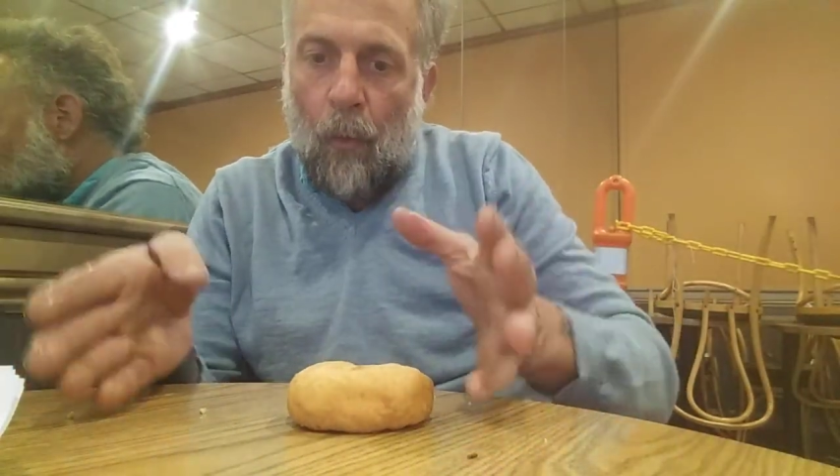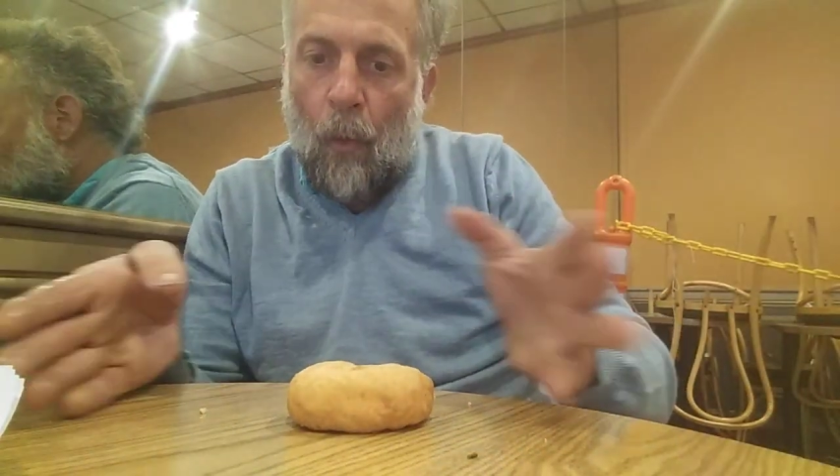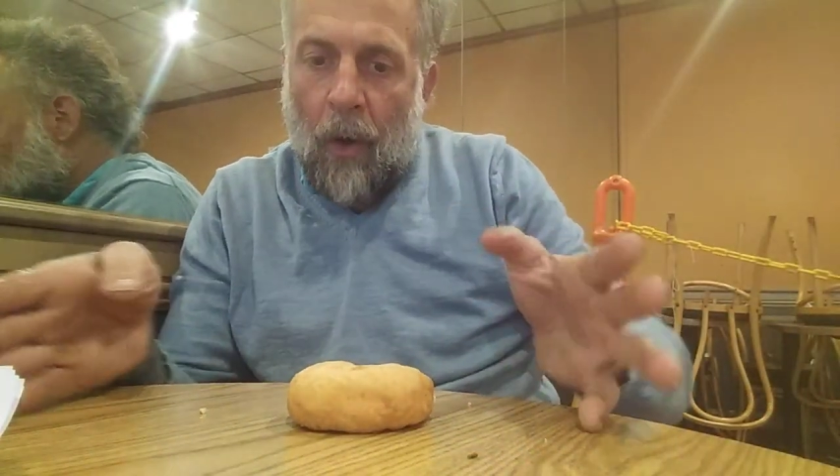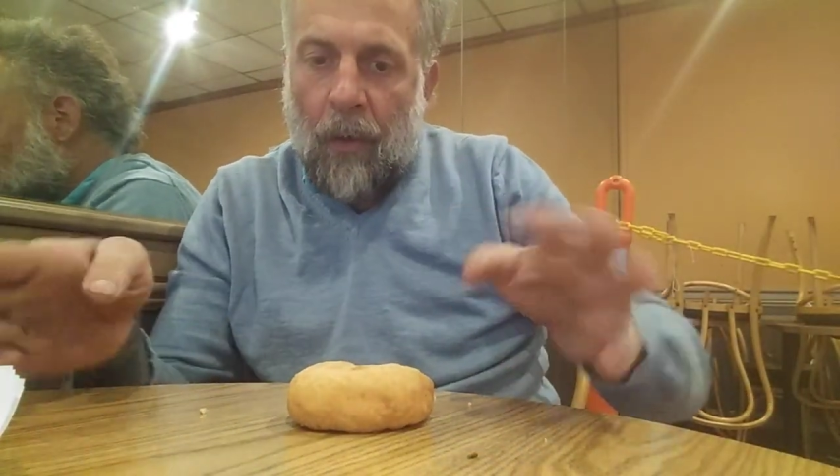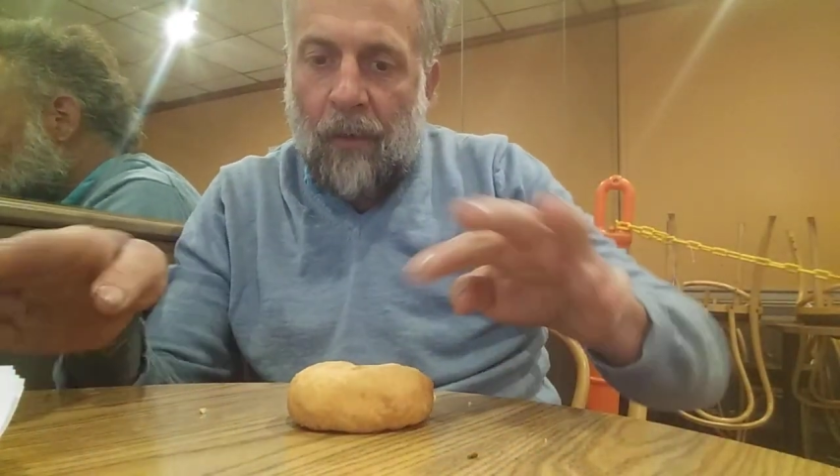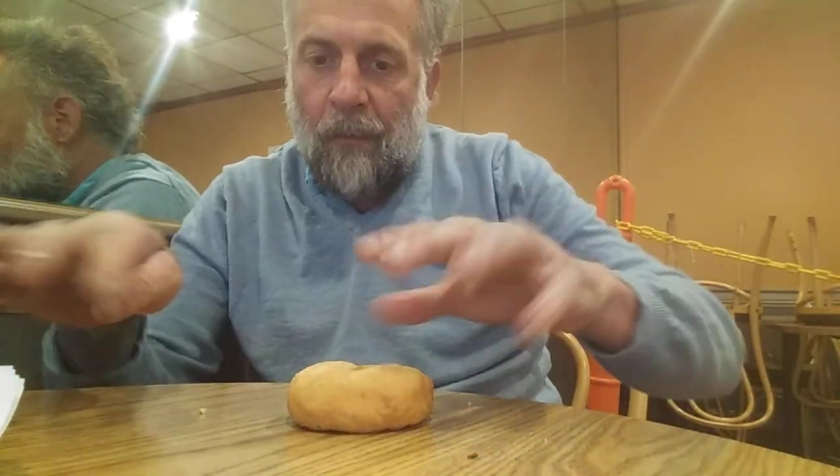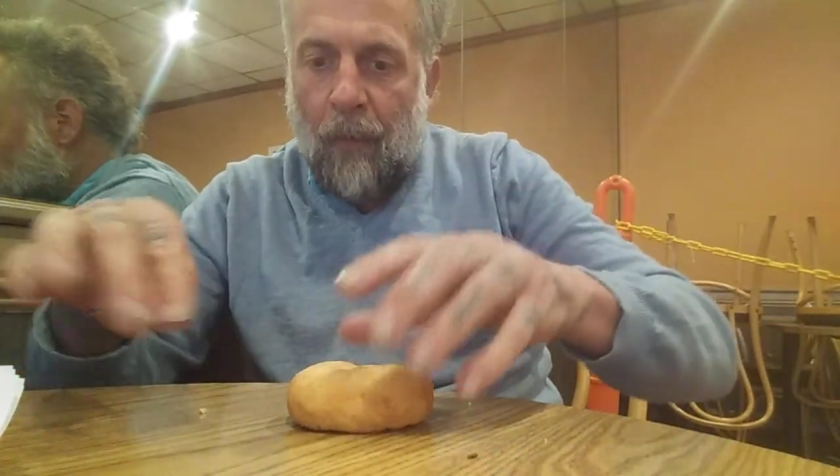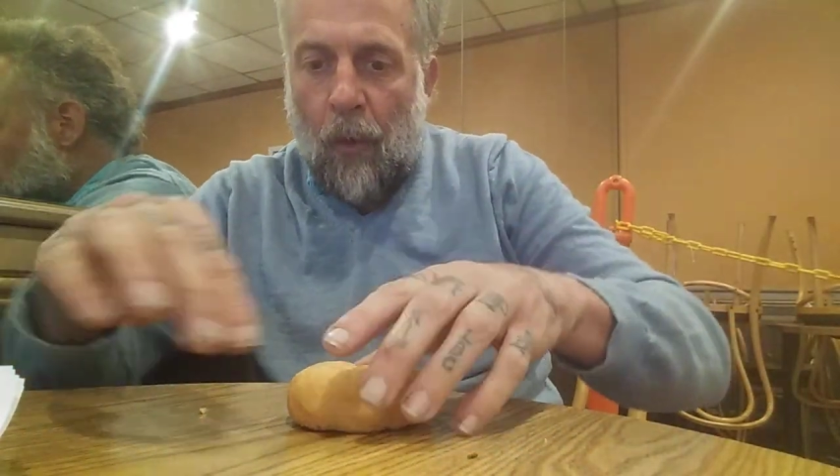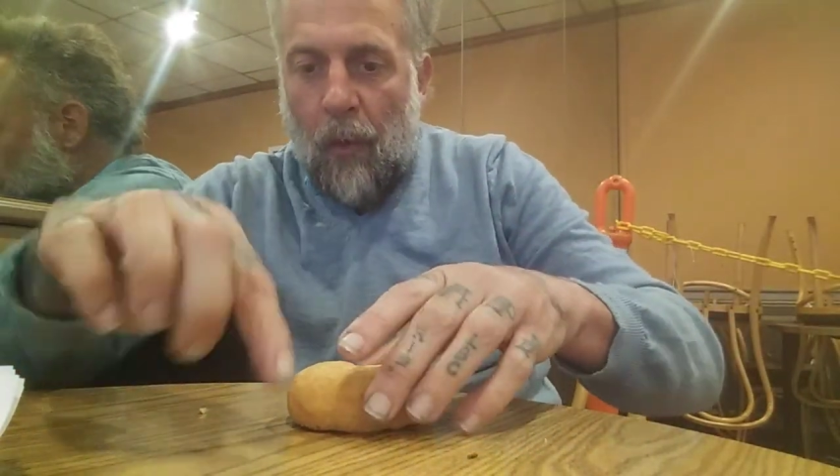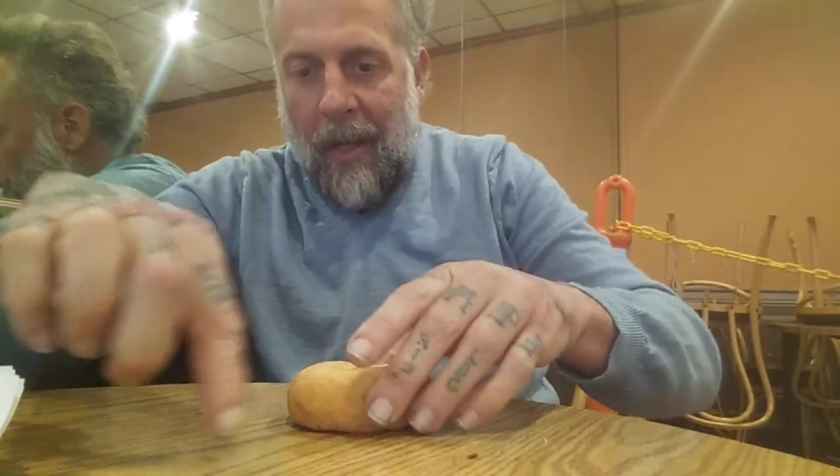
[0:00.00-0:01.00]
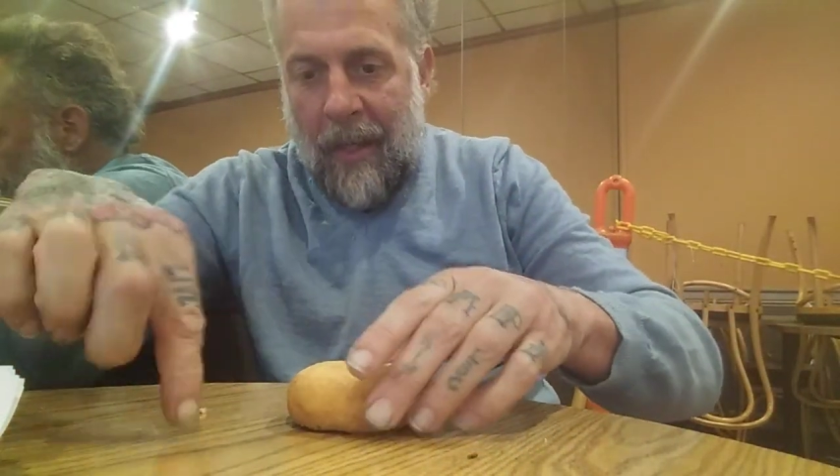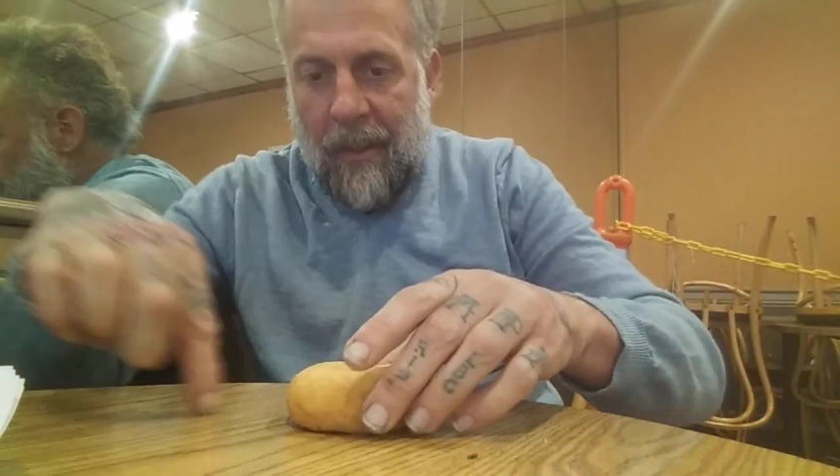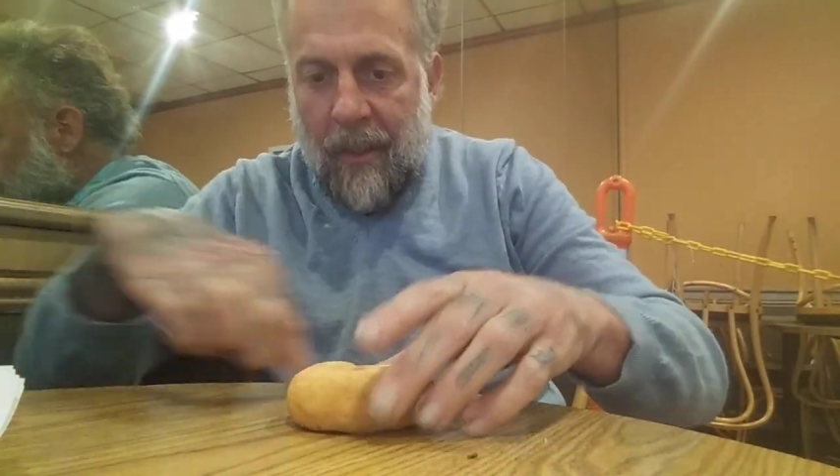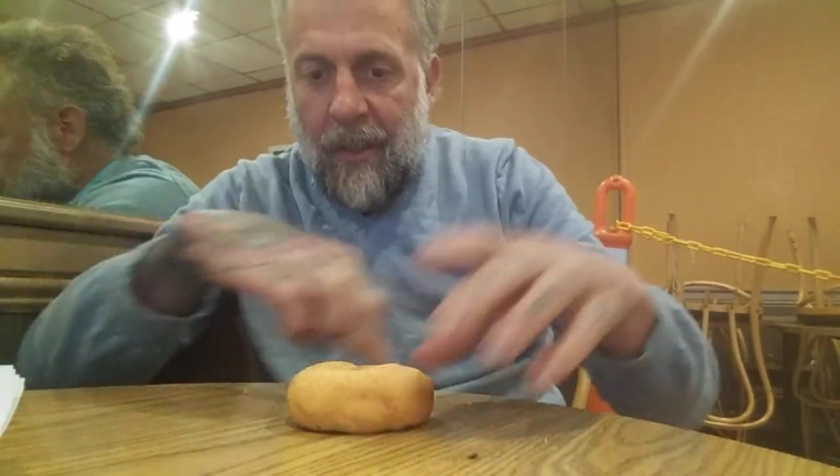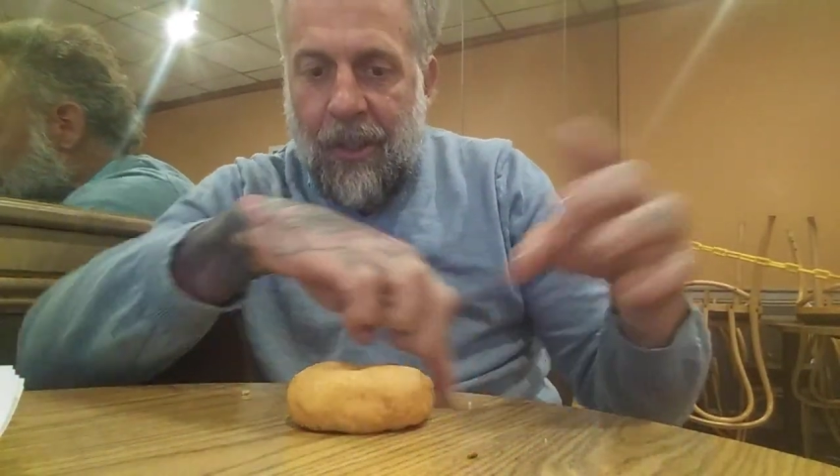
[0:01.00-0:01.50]
Water can flow
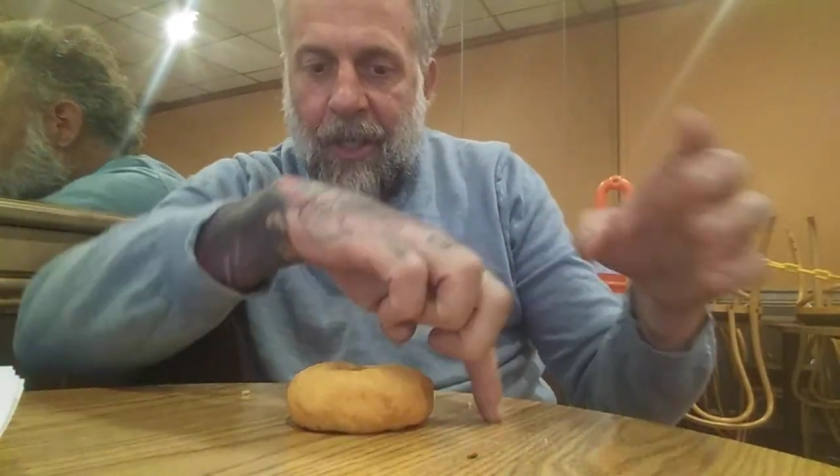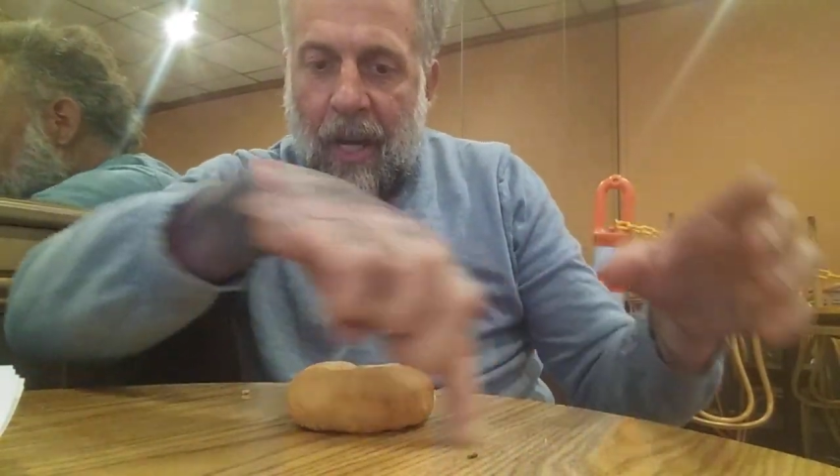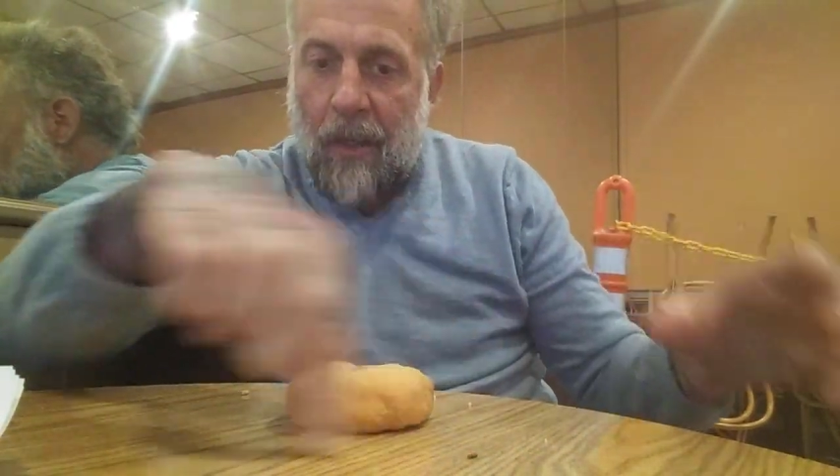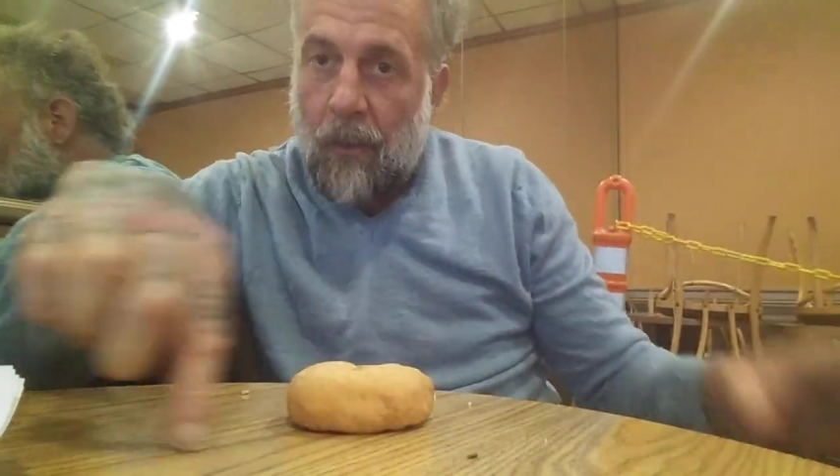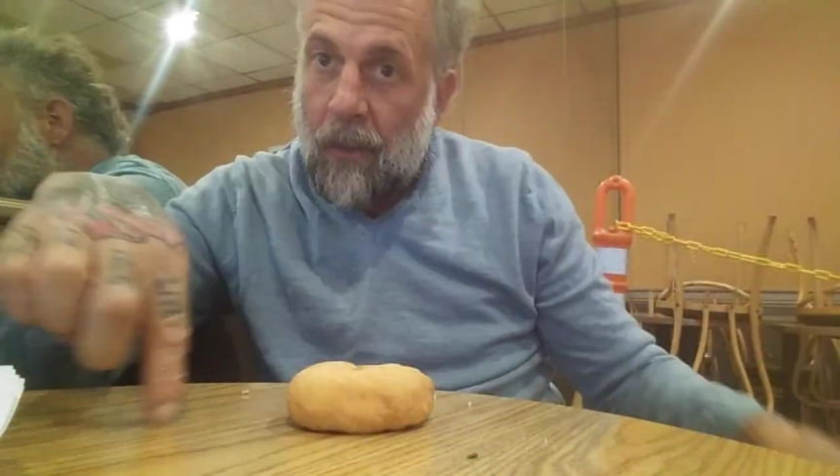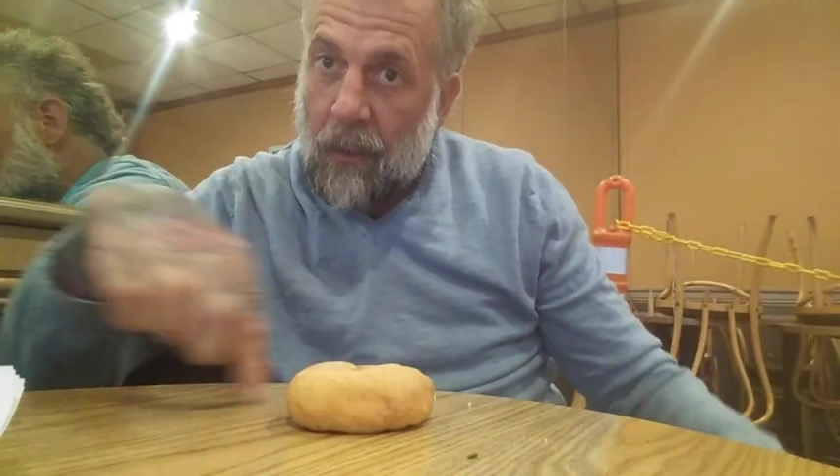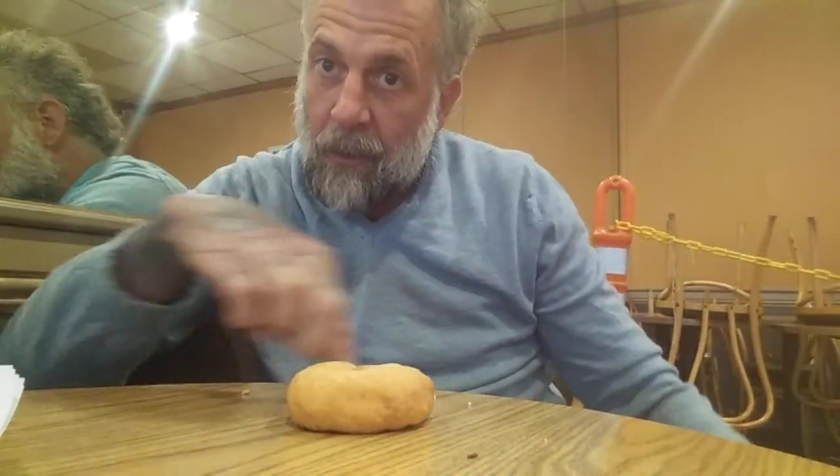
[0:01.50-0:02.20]
into the channel